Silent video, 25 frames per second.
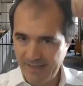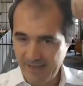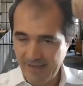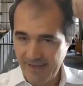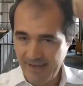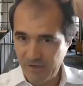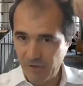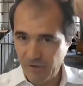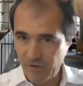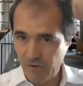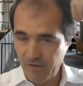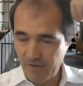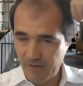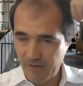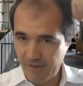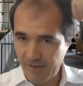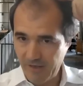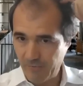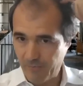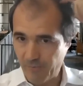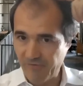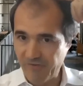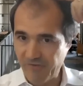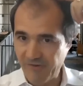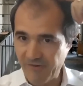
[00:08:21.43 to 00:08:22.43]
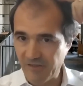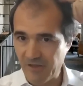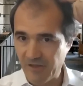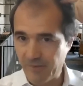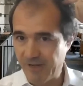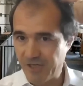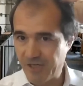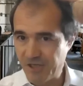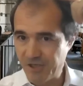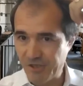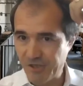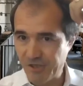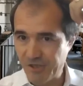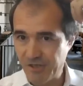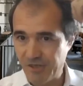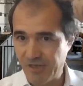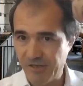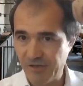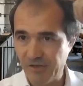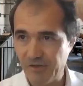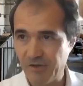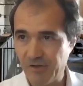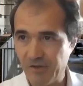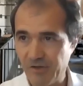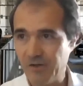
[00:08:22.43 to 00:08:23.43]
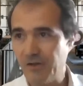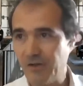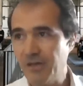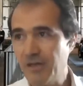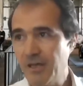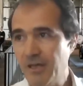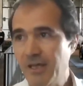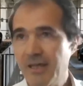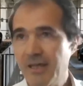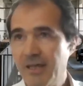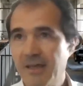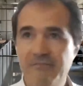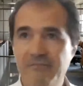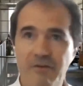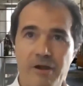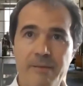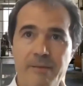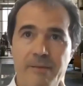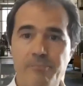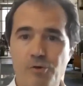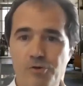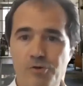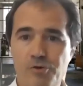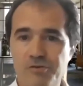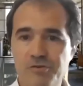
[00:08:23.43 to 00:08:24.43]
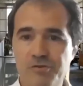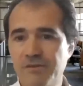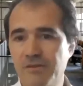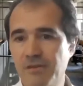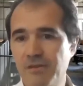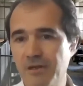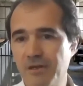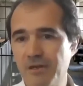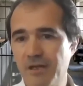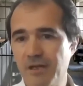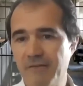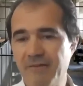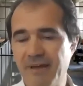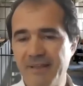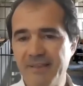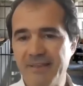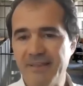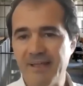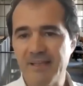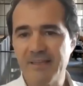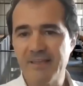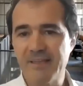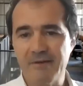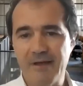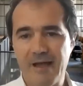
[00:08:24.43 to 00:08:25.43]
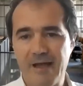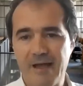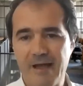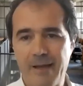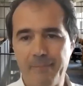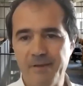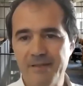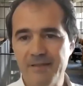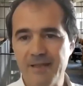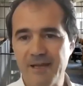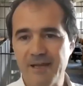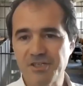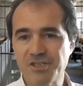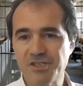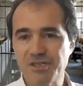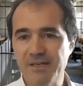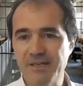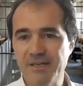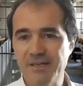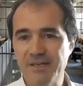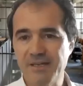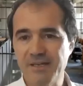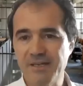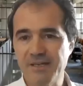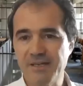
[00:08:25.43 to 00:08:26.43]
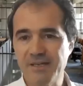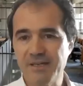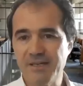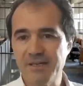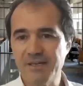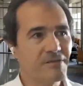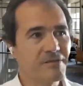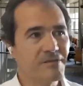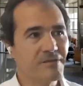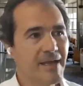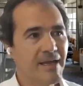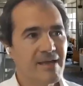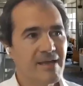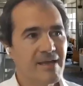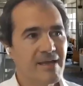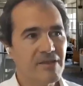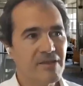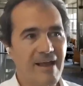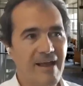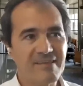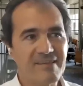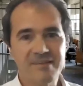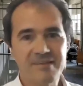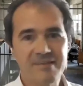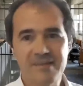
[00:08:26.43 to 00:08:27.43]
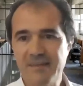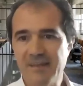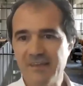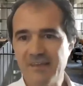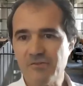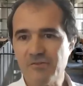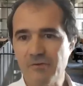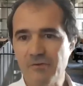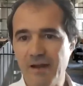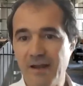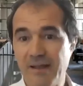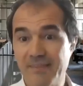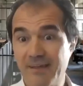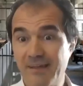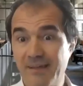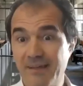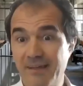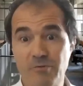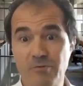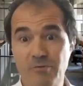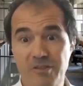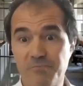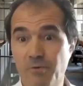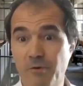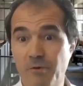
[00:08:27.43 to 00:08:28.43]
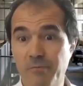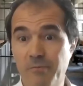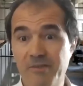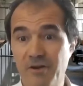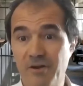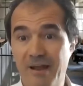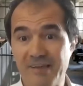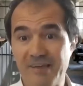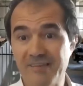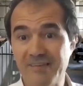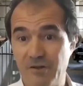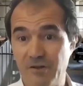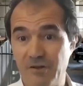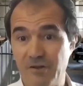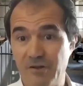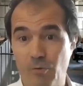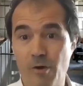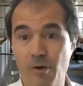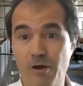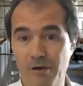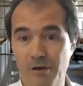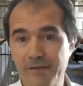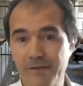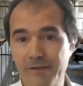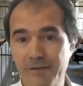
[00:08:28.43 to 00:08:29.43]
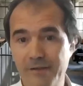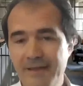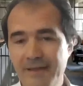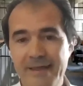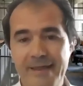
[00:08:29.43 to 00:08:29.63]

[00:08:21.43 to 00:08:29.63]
And the professor mentioned the very important event that happened. Actually, you mentioned the last in Israel. I think it was probably the last in the world.